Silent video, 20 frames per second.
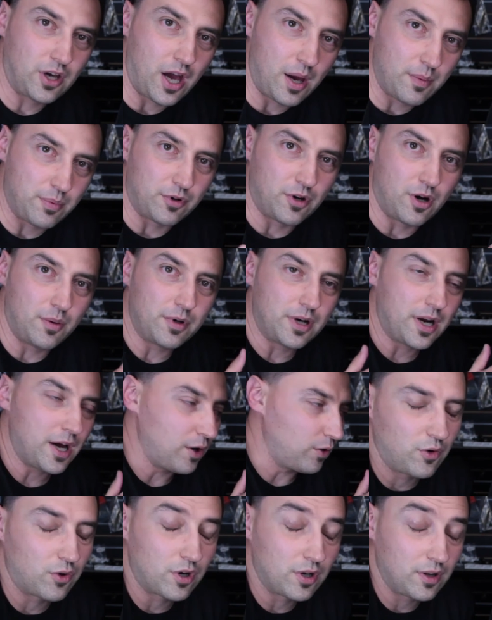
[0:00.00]

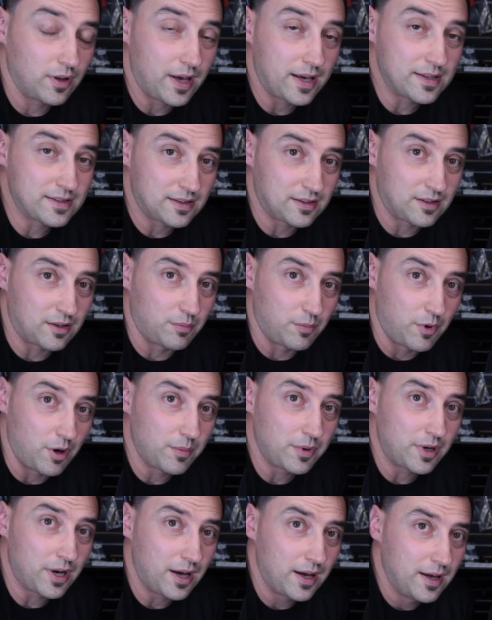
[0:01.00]
parameter or a laser
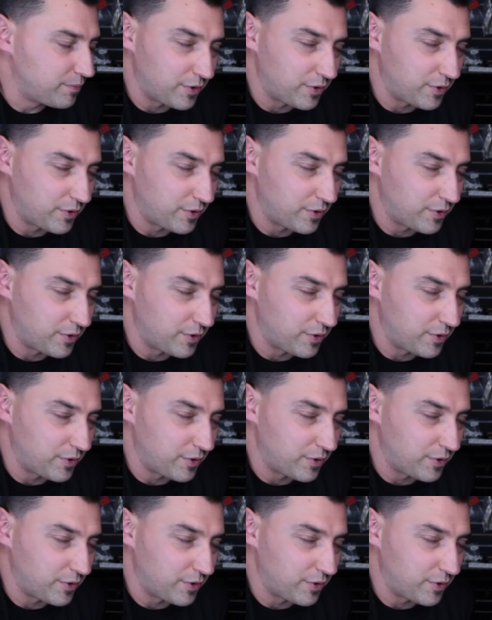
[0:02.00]
thermometer,